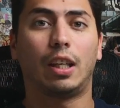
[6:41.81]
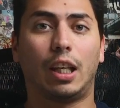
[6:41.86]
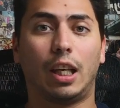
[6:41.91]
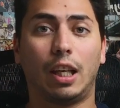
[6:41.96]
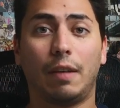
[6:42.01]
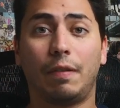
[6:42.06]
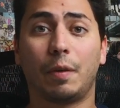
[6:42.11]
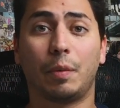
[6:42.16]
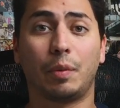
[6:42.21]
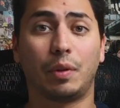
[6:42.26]

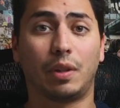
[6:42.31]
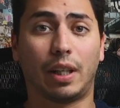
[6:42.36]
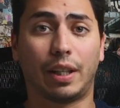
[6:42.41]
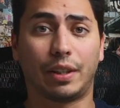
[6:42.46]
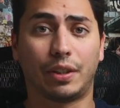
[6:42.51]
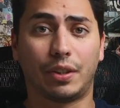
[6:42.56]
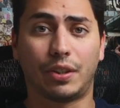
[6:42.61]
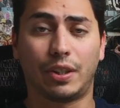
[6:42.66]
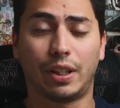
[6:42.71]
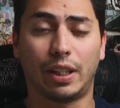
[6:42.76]
If you would like
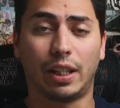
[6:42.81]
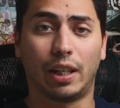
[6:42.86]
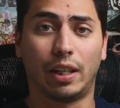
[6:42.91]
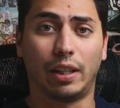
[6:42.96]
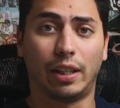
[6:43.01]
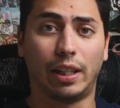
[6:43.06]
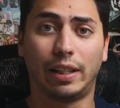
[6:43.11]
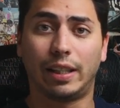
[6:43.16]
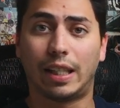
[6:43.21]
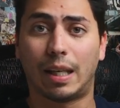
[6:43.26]
to see an
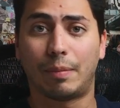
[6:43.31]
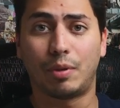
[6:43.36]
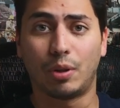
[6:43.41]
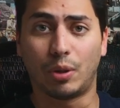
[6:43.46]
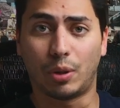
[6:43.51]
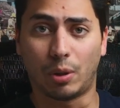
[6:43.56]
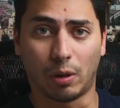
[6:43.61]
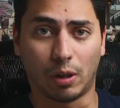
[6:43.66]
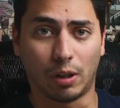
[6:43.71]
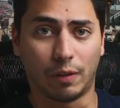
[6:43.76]
in-depth
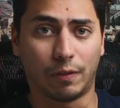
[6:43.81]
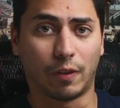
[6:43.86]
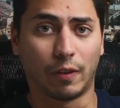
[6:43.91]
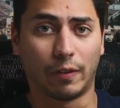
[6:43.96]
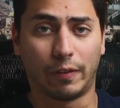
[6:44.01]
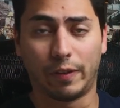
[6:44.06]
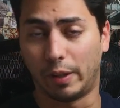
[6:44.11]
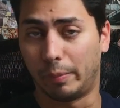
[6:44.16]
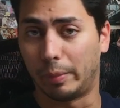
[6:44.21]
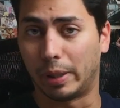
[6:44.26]
tutorial for
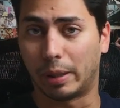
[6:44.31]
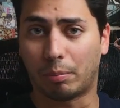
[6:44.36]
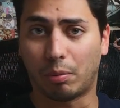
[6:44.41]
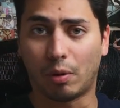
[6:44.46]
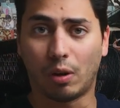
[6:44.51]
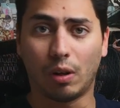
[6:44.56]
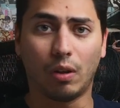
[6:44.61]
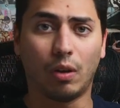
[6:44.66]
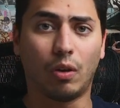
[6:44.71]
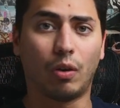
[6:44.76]
Filmic
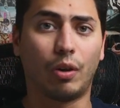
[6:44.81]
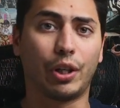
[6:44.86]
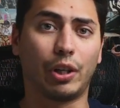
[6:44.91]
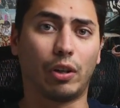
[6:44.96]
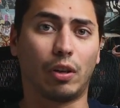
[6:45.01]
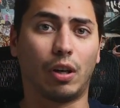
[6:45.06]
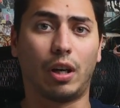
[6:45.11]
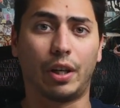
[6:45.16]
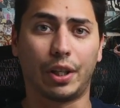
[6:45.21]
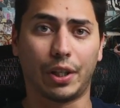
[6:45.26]
Pro or your
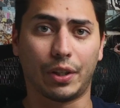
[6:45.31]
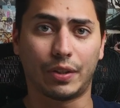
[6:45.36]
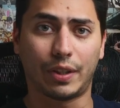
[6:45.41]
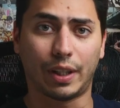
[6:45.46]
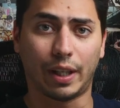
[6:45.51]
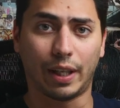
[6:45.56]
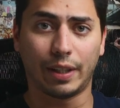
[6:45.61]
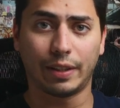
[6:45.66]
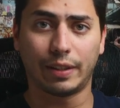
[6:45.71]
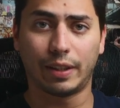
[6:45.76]
audio
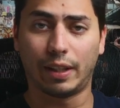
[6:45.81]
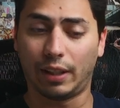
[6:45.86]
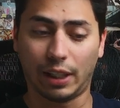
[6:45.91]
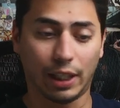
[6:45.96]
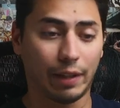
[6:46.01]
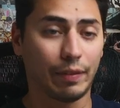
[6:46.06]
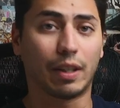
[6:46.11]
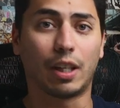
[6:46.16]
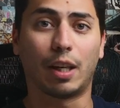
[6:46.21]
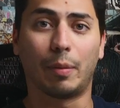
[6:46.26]
settings, then
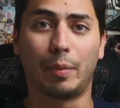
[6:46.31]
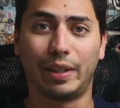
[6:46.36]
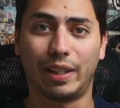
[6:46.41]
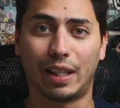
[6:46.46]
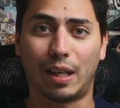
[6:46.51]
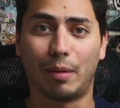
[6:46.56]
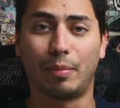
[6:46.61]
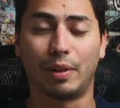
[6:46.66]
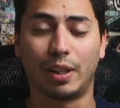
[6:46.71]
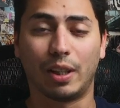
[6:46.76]
leave a comment
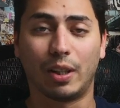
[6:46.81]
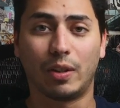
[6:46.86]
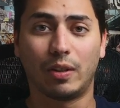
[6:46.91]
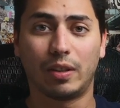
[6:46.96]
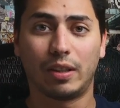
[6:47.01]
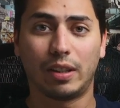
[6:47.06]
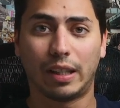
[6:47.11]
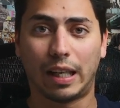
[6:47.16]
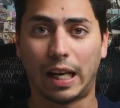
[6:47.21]
down below.